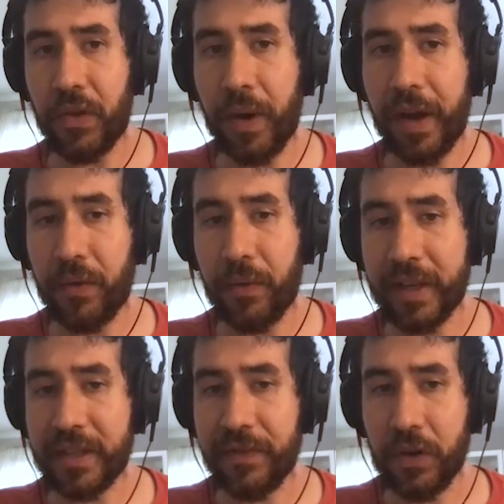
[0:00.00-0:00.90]
the way the
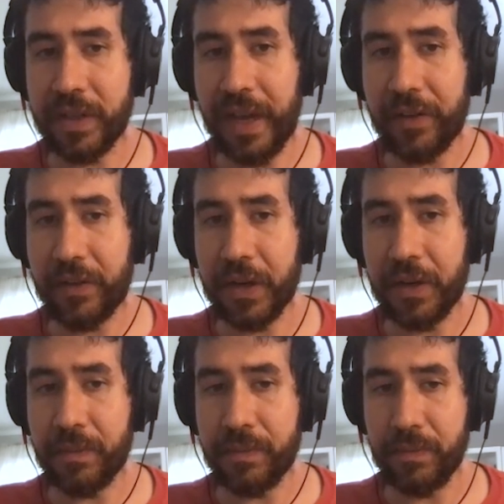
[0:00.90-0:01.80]
rest of your
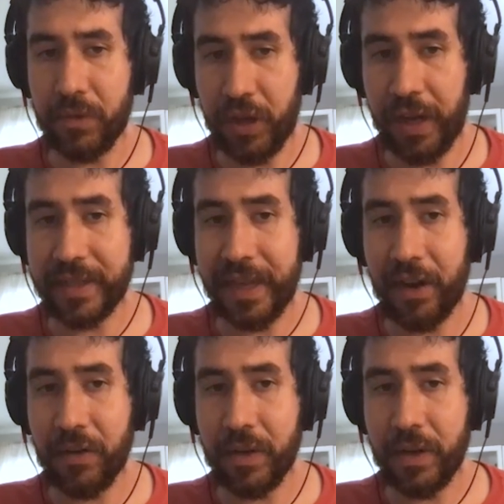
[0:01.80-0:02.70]
salary shakes
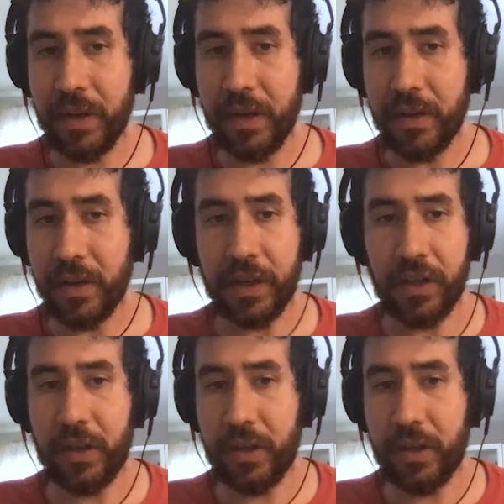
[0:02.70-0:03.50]
out, like,